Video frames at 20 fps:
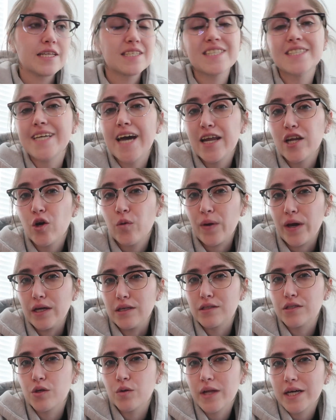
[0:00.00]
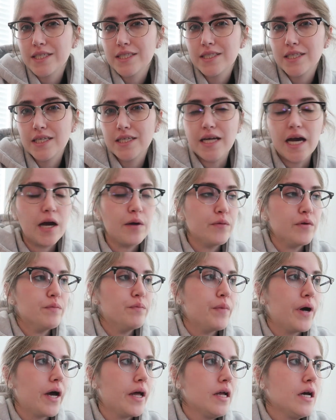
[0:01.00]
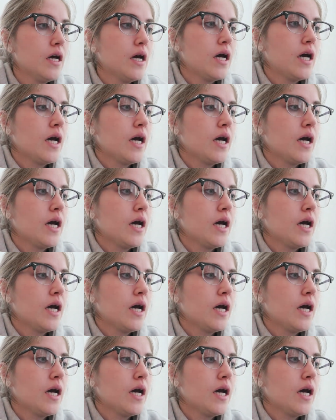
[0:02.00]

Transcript: It's ten oh eight, so less than an hour, but